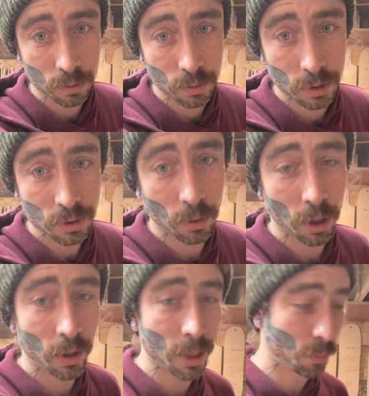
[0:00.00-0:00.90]
It's going
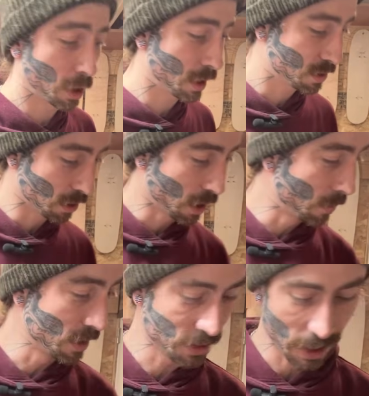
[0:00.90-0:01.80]
all right, Blake. Sorry I
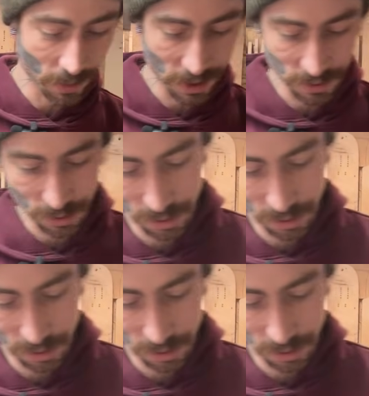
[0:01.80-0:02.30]
missed that message.